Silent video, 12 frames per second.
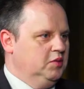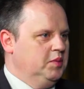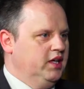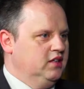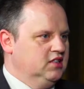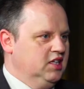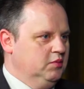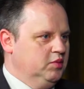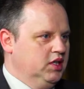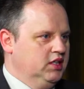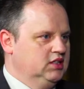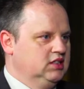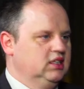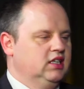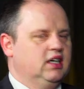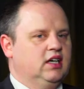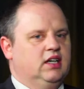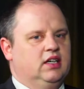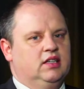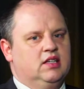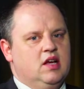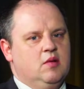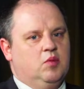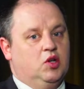you pay the same price. Uh,
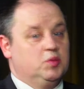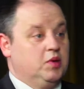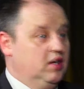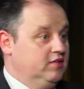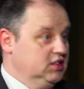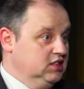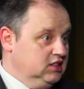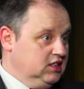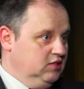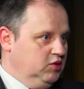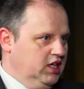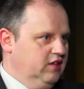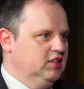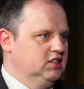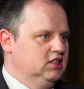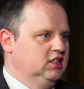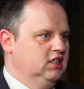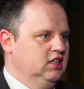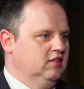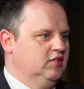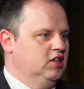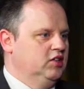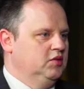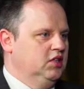most provinces give us a, a,
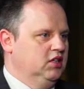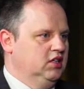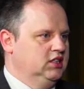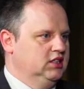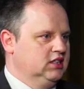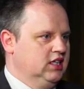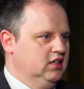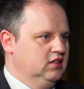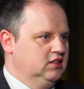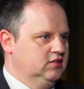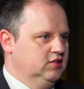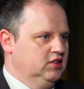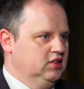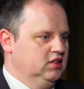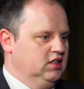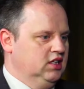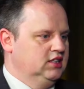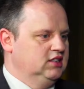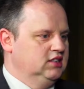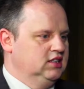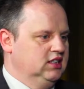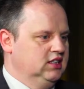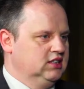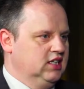volume or a discount for a
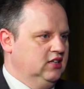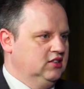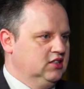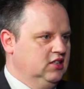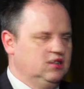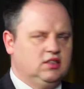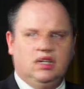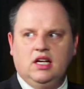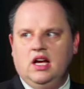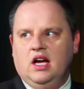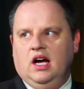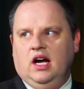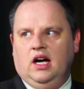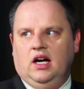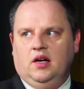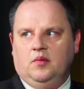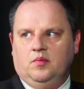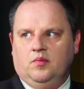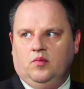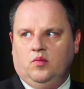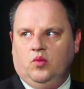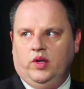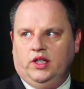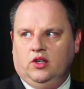licensee discount. It's called. Um,
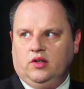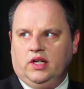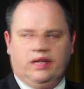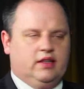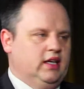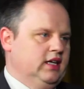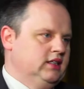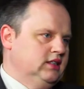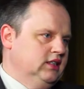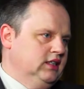we don't get that